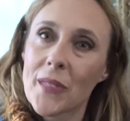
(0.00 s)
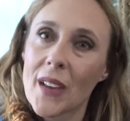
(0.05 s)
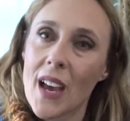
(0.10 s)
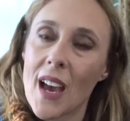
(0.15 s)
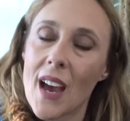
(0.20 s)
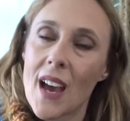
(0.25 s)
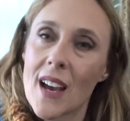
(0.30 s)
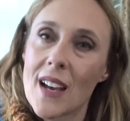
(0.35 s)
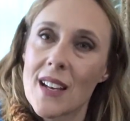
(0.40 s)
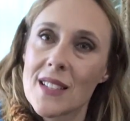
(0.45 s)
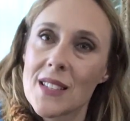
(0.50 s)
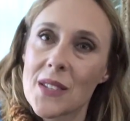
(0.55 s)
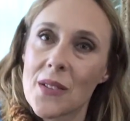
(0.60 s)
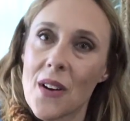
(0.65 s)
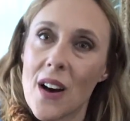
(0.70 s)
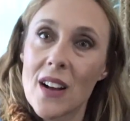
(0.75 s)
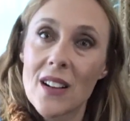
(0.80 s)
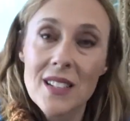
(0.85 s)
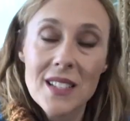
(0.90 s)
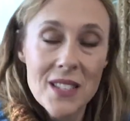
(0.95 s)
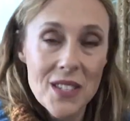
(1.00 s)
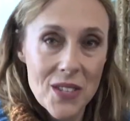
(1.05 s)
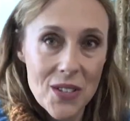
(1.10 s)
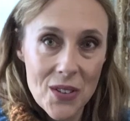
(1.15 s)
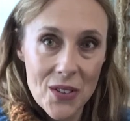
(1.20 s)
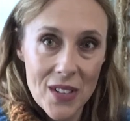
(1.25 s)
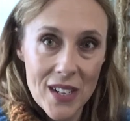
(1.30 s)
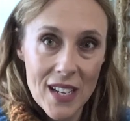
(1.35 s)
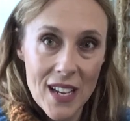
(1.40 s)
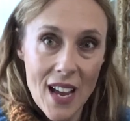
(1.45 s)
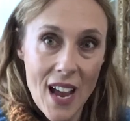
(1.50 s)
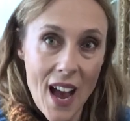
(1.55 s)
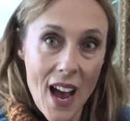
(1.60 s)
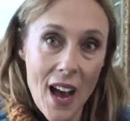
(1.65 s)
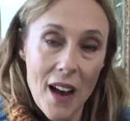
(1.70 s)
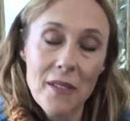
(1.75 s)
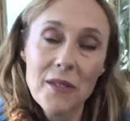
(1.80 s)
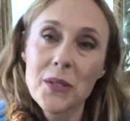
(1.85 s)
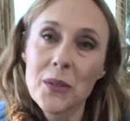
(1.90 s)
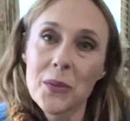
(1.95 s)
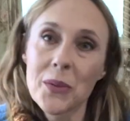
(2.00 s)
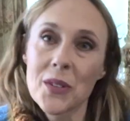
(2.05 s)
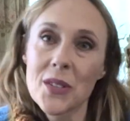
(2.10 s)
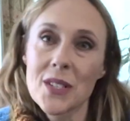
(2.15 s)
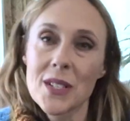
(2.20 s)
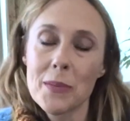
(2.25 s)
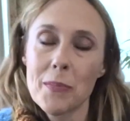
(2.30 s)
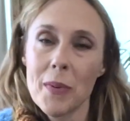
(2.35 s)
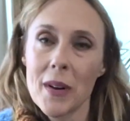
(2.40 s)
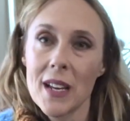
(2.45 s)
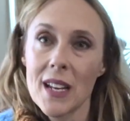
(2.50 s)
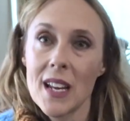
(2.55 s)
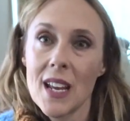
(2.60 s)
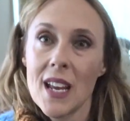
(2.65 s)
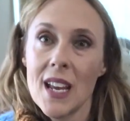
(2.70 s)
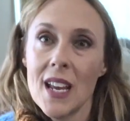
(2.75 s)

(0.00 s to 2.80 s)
And so I'll insert it afterwards, but